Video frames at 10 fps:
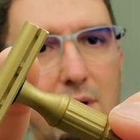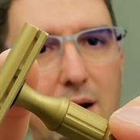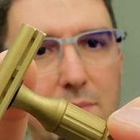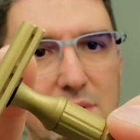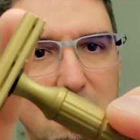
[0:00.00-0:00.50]

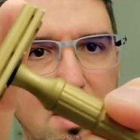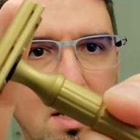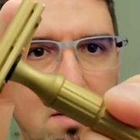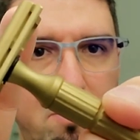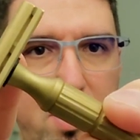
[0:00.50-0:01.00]
grams
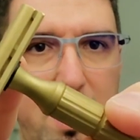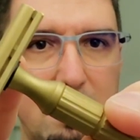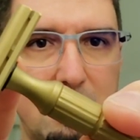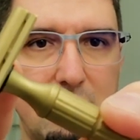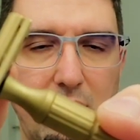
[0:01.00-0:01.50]
in
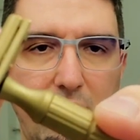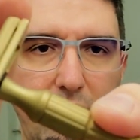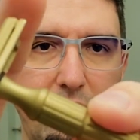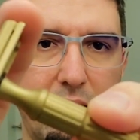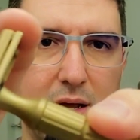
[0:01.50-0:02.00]
brass,
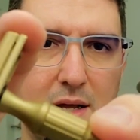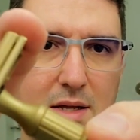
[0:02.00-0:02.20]
and